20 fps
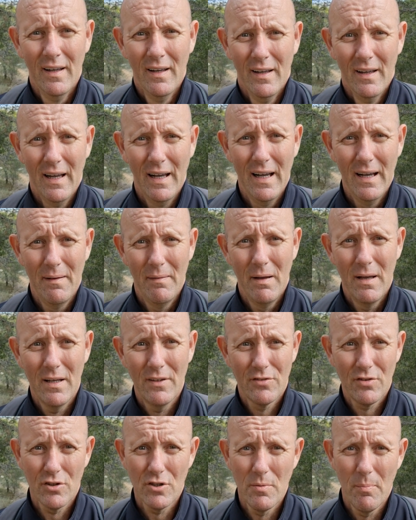uh, in
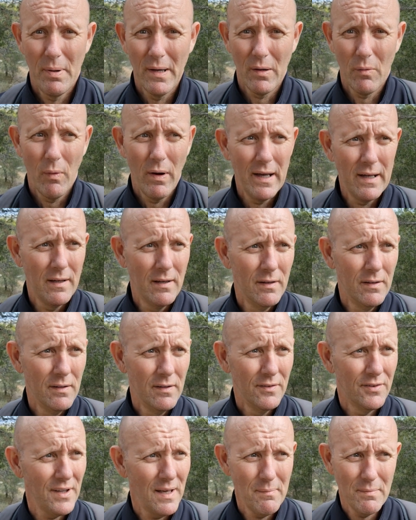such a big way.
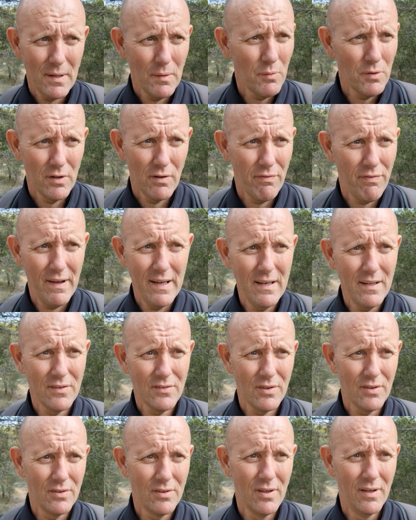Same thing with your
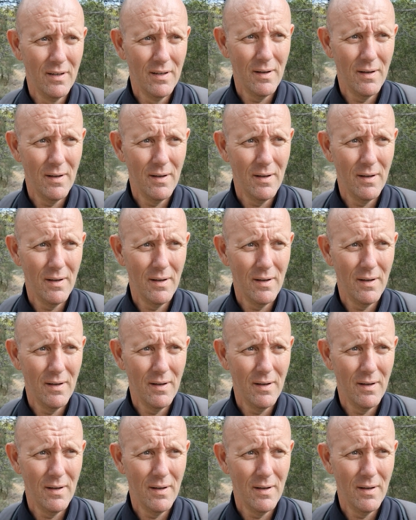finances.